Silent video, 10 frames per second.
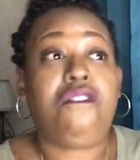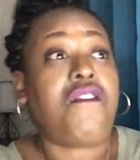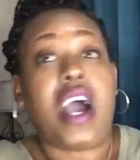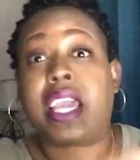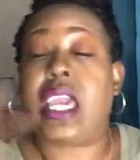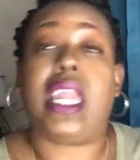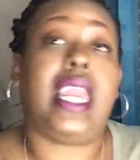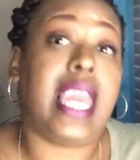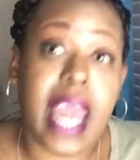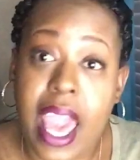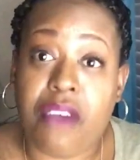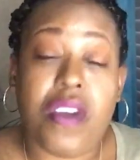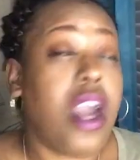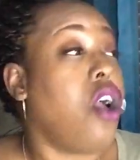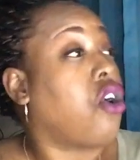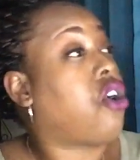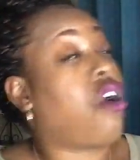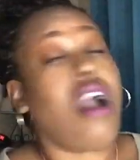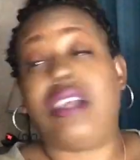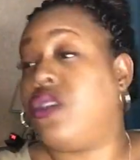fucking left.
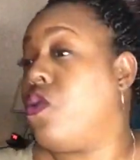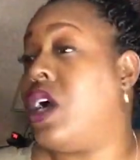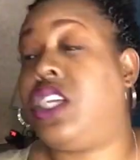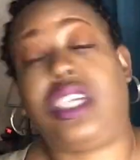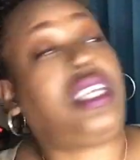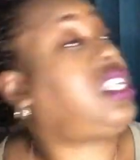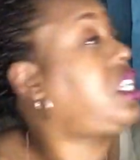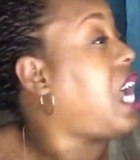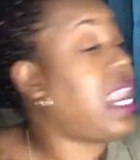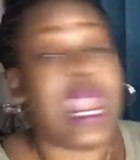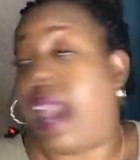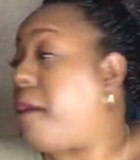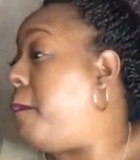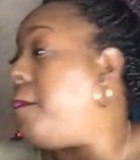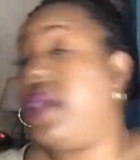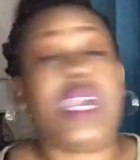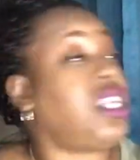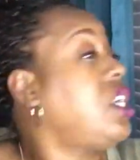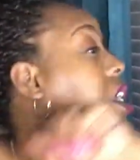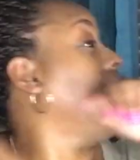Girl, to where China like,
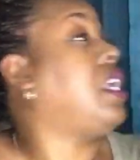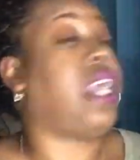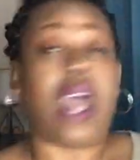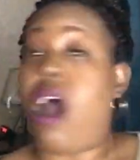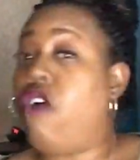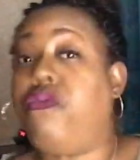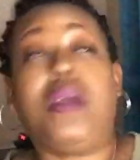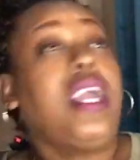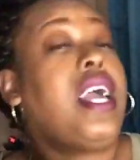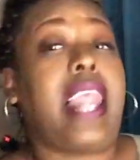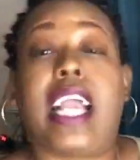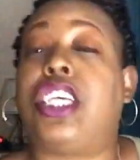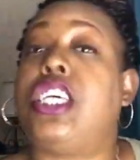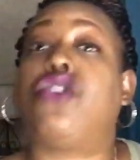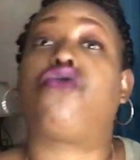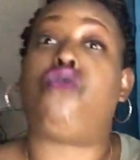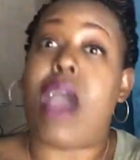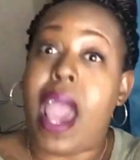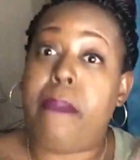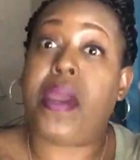bitch, get off me. Like, she's
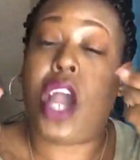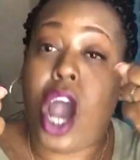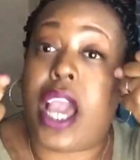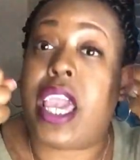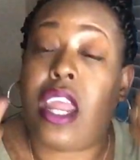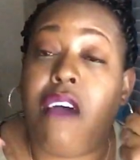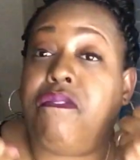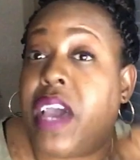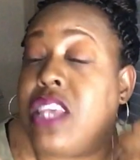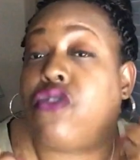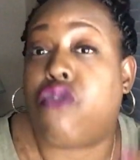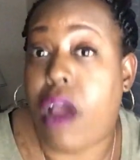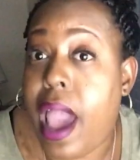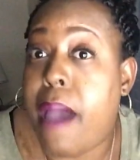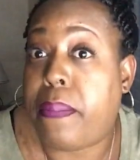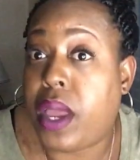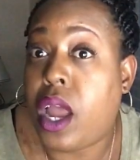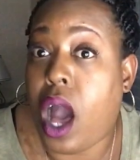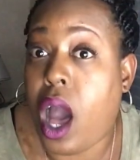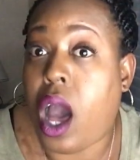grabbing her, in her face, grabbing
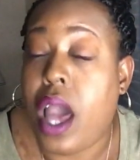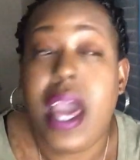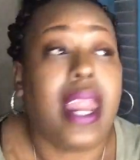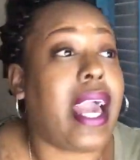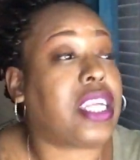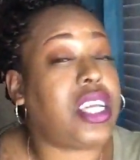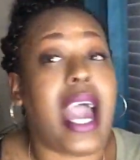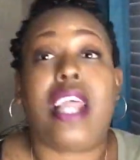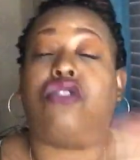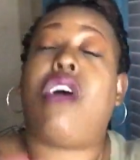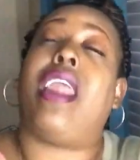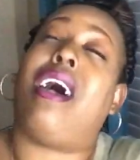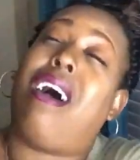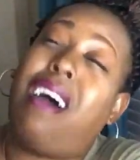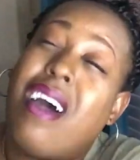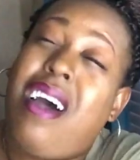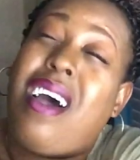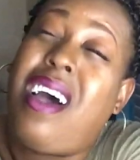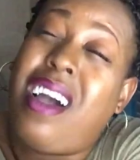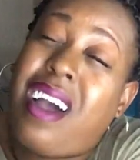her. Like, China trying to
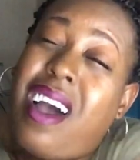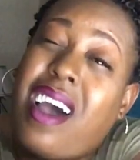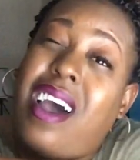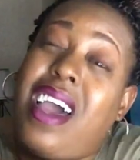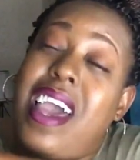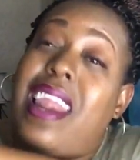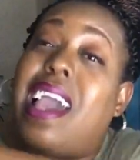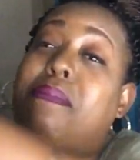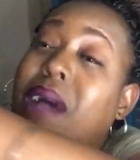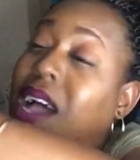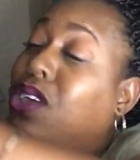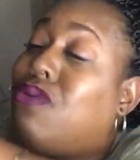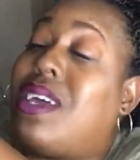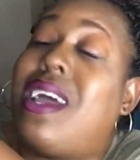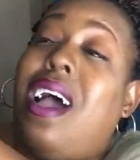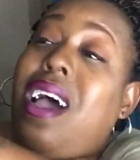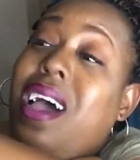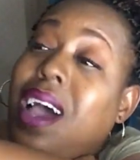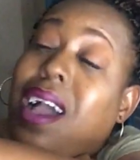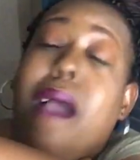hug her. Like, Ma, you need a
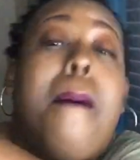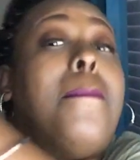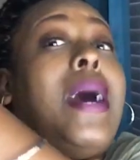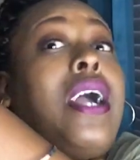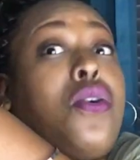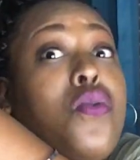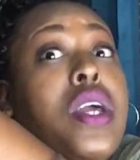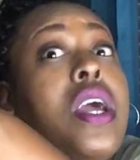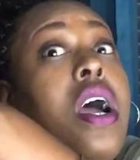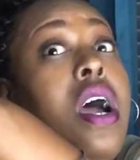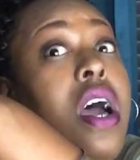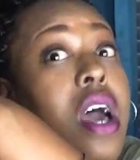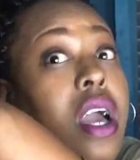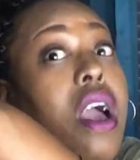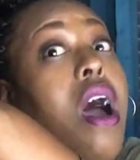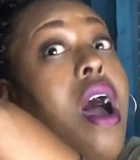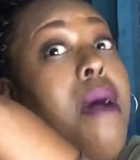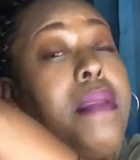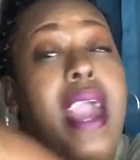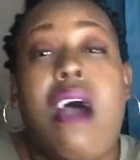hug. Ma, you need a hug.
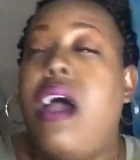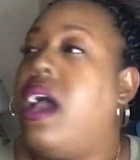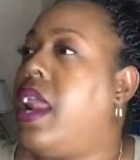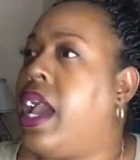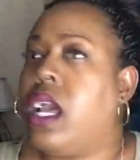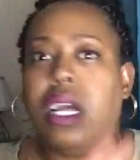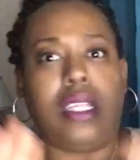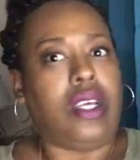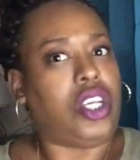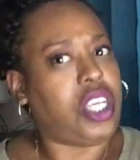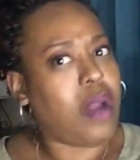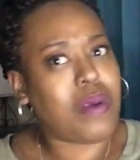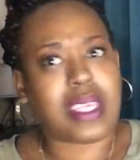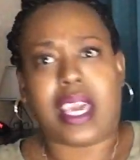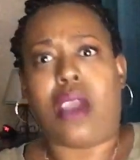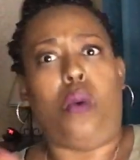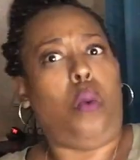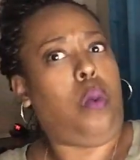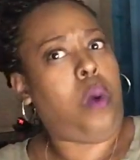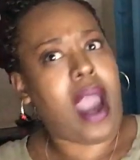Calm down. Like, the shit was
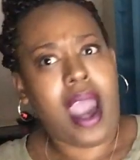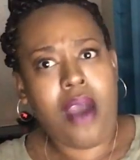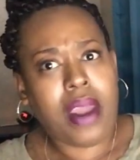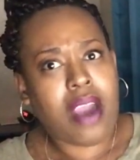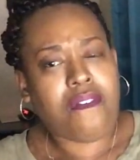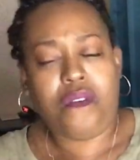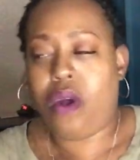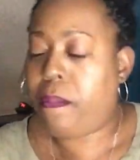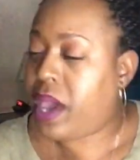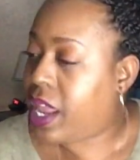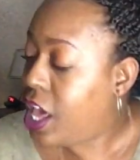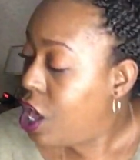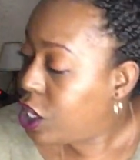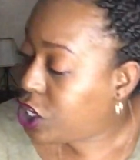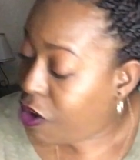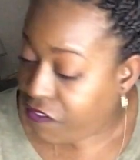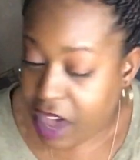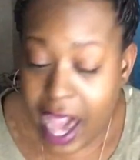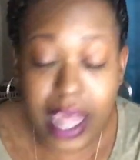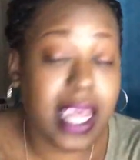getting wild there for a minute. So,
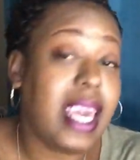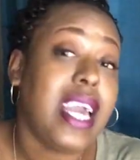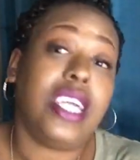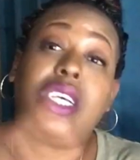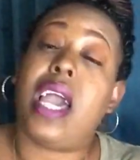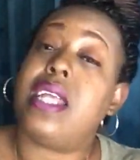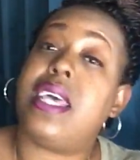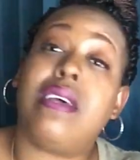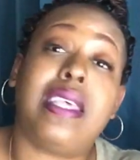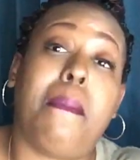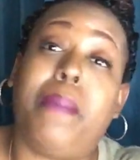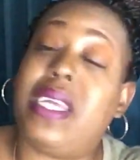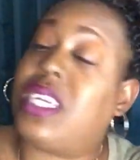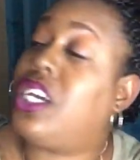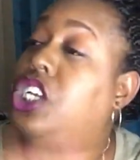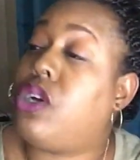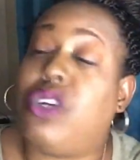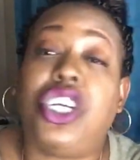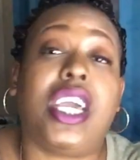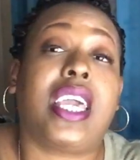finally, China tells her, bitch, get your
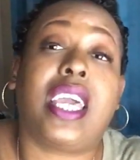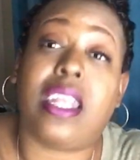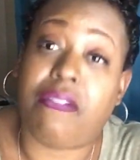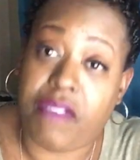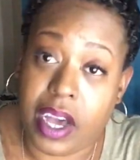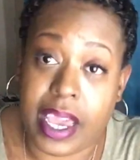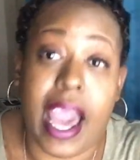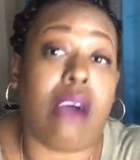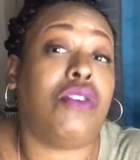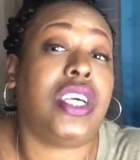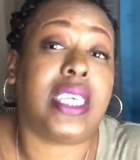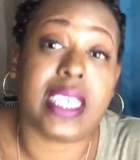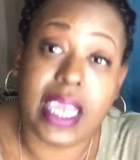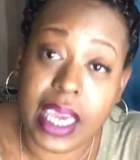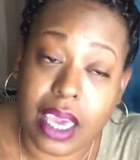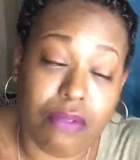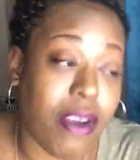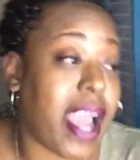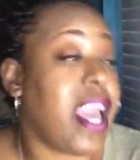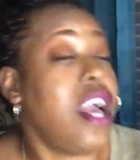shit, get the fuck out. Just leave,
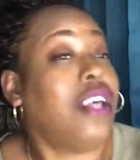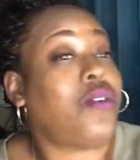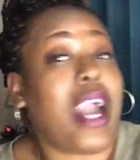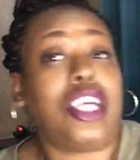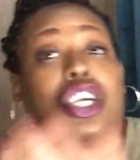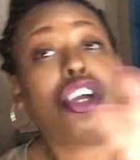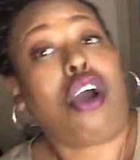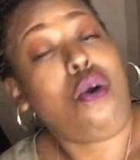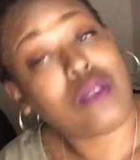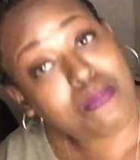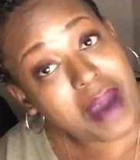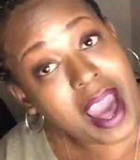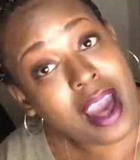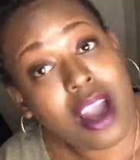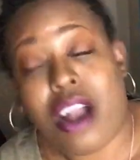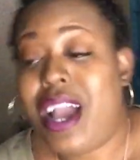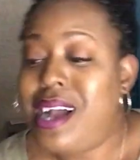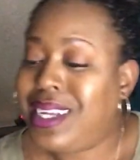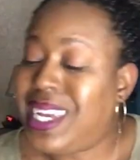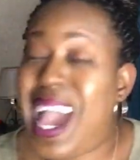right? So, as she goes by her,
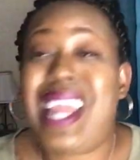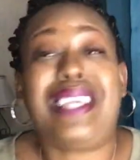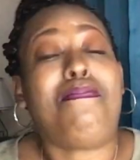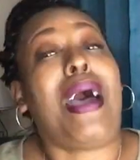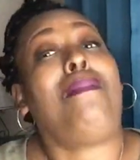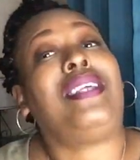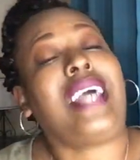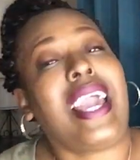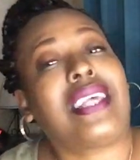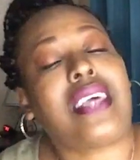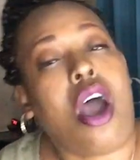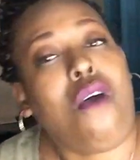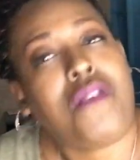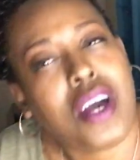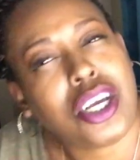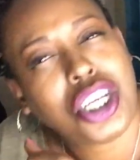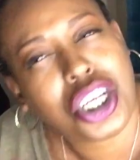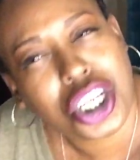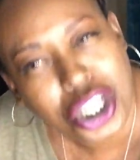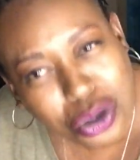China's mama takes off her
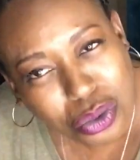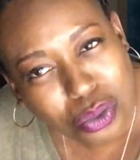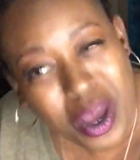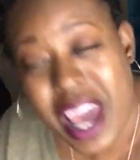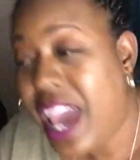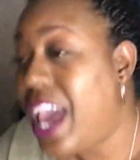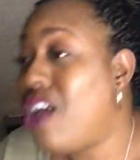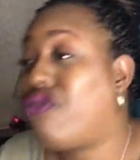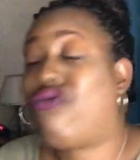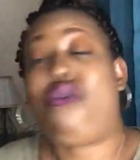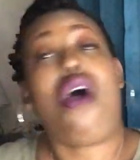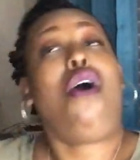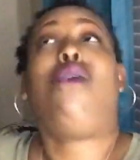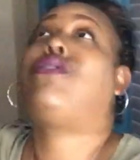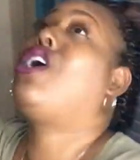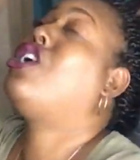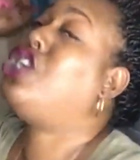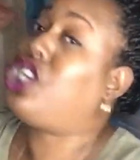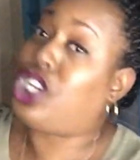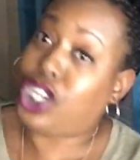shoe and throws her
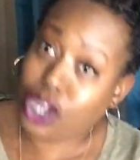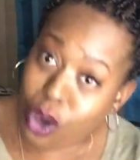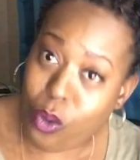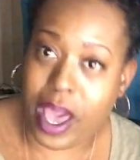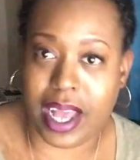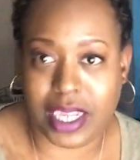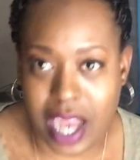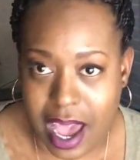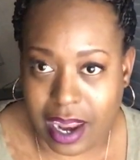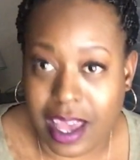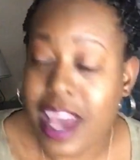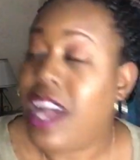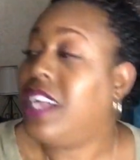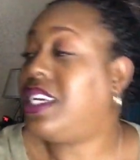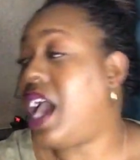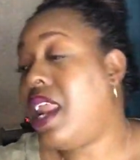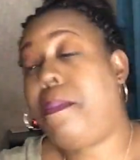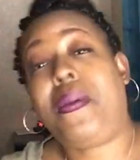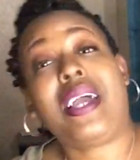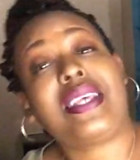shoe at China. China
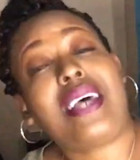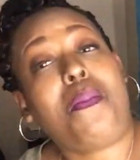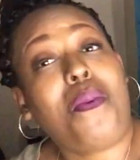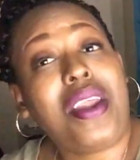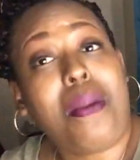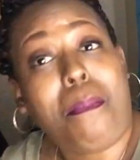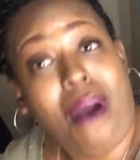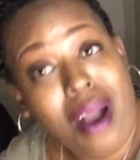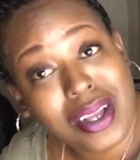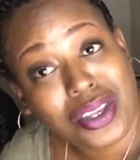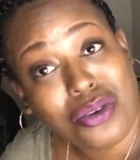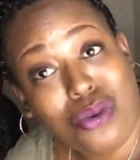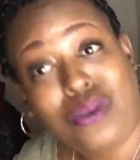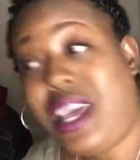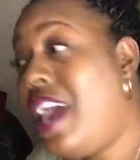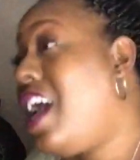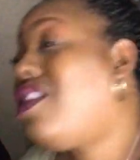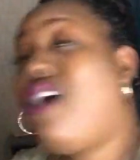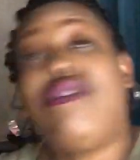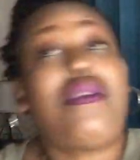picks up one of the bar stools
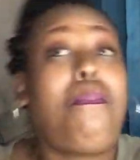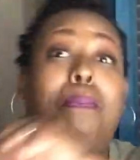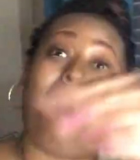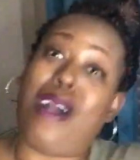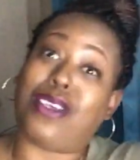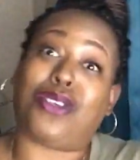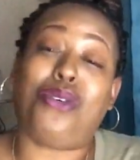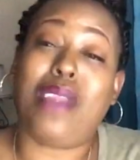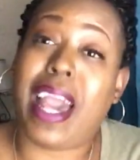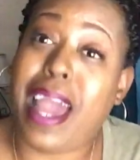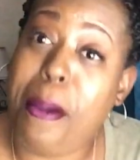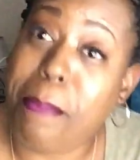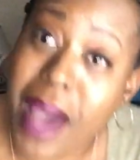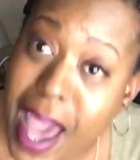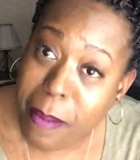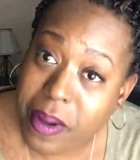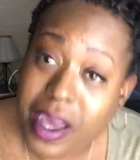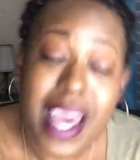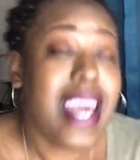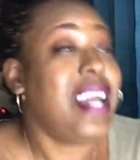and throws the bar stool at her mama.